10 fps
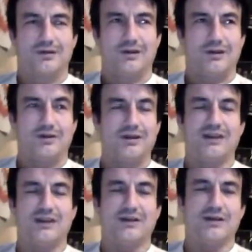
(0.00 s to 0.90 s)
couldn't
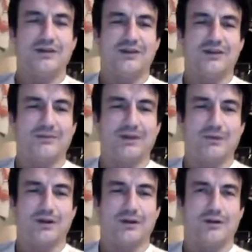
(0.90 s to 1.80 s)
get the concept that
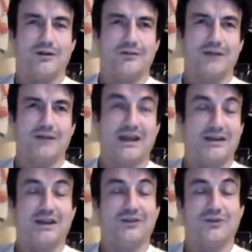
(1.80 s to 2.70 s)
we all had
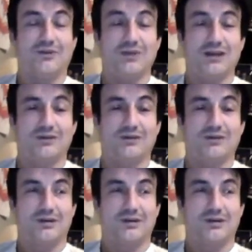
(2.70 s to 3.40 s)
kings and queens,